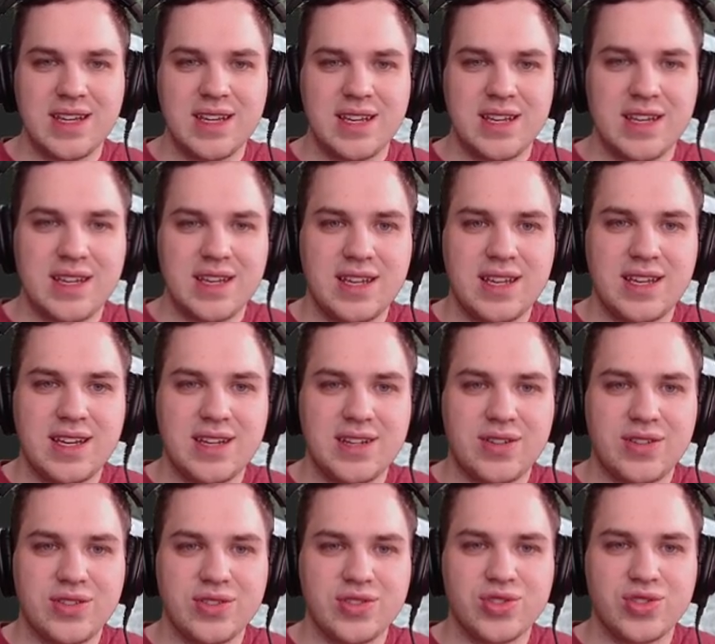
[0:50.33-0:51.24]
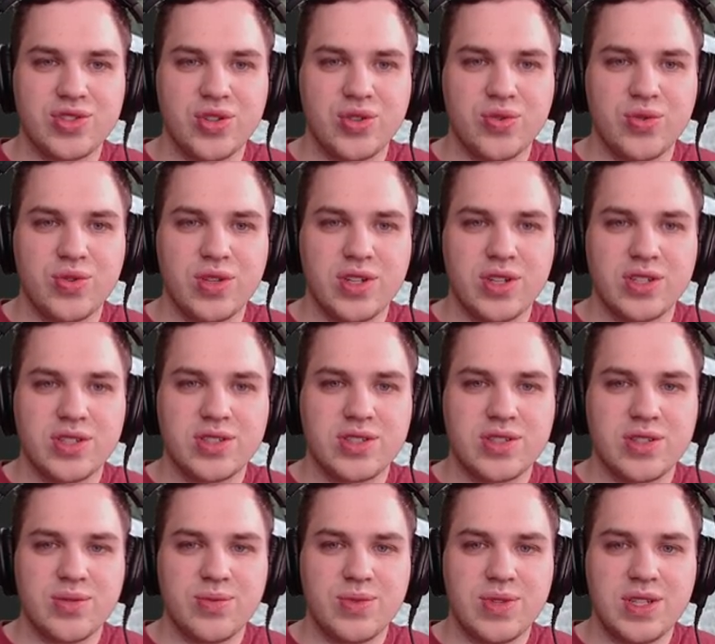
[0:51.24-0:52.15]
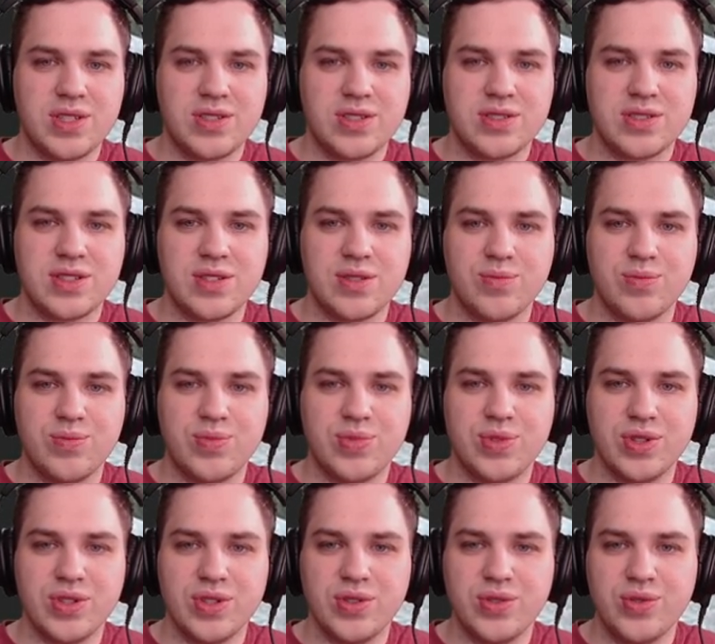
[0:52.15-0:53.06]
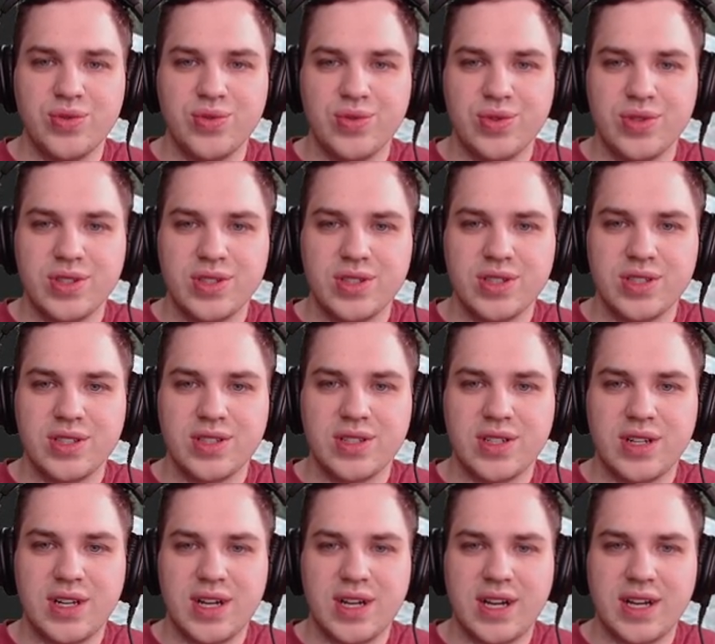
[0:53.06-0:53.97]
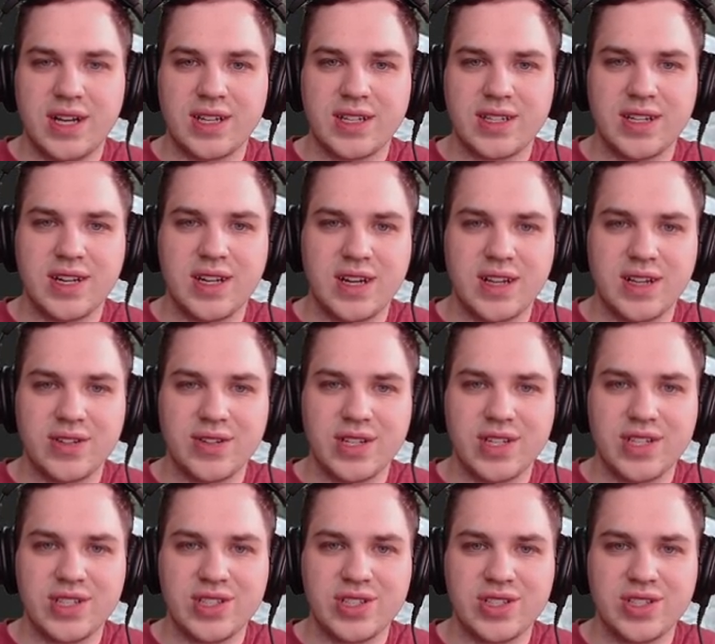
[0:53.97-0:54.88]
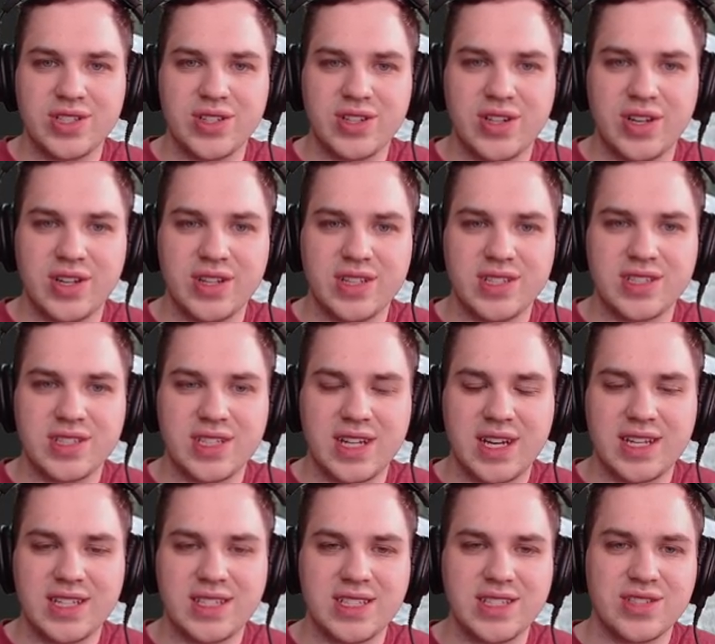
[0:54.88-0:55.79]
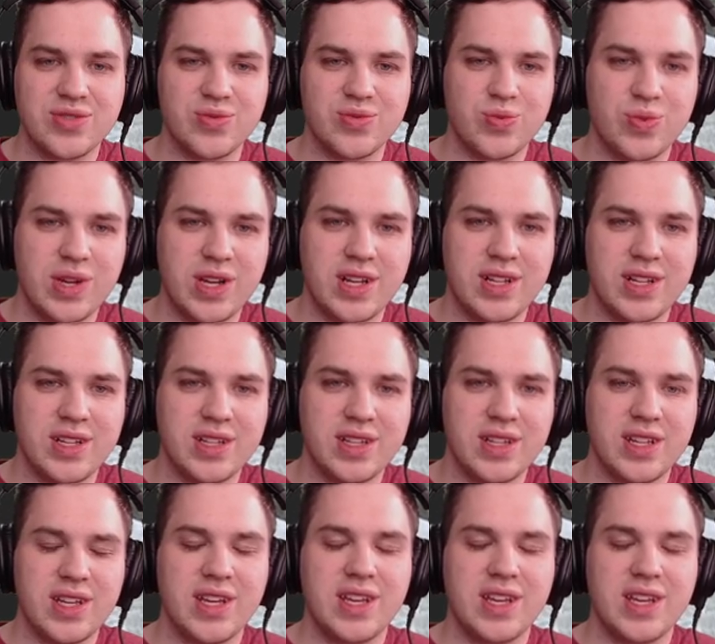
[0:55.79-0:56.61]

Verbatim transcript: and also some interesting blue uh, coloration on the sides as well.